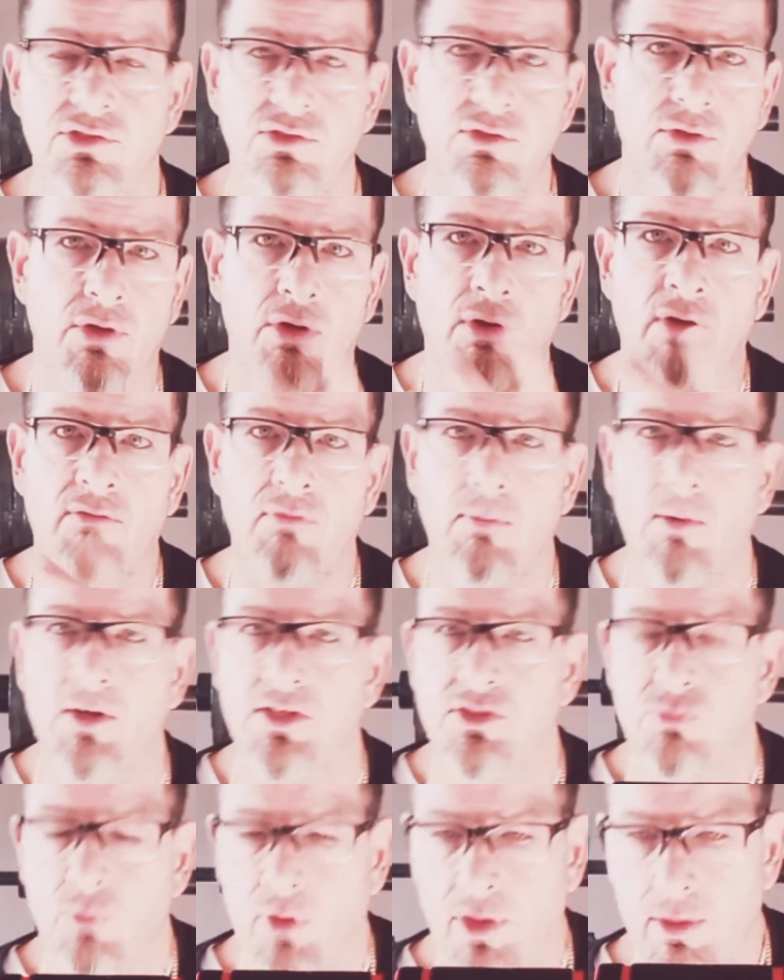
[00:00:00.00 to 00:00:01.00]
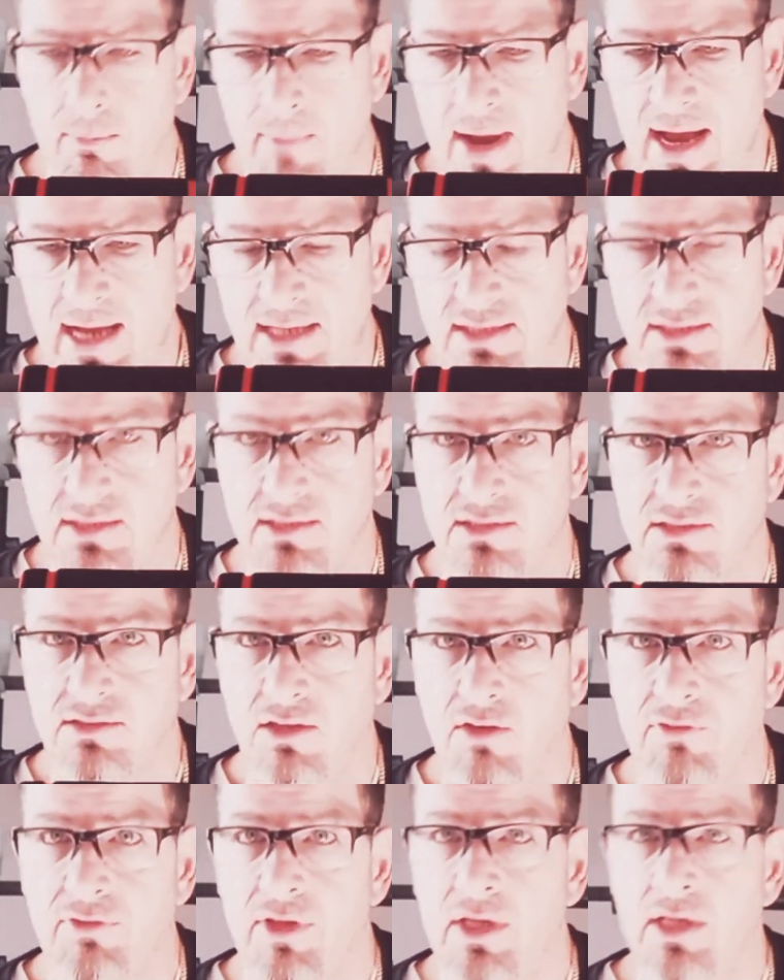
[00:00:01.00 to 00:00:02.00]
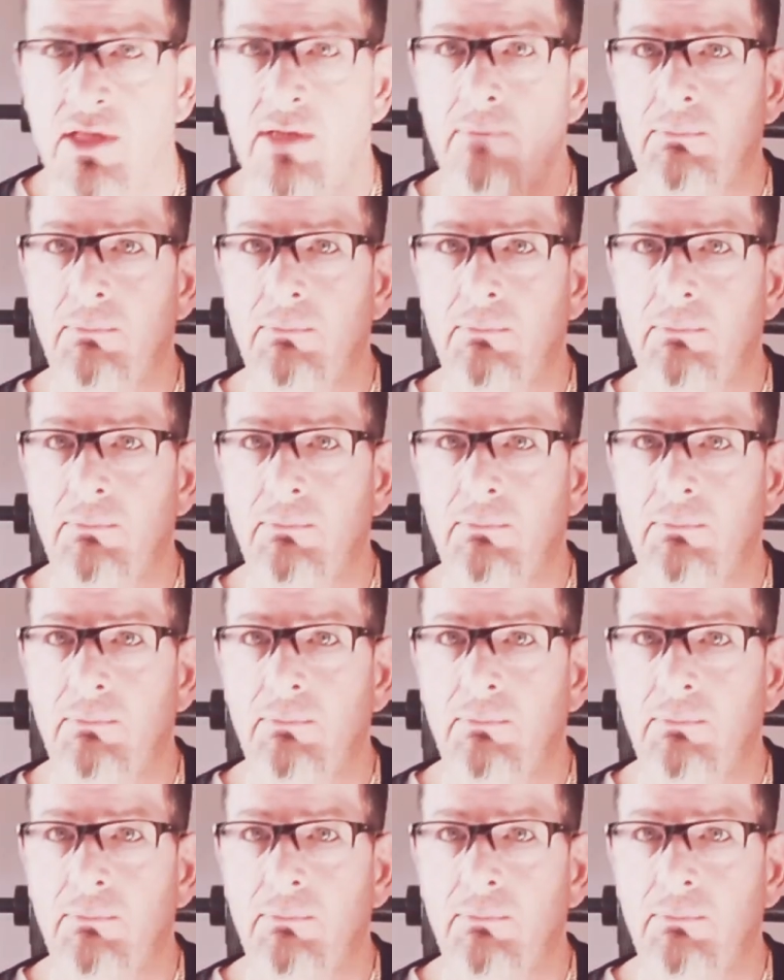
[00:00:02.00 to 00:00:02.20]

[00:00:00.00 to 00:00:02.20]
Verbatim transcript: You know, everybody's wearing a mask and stuff.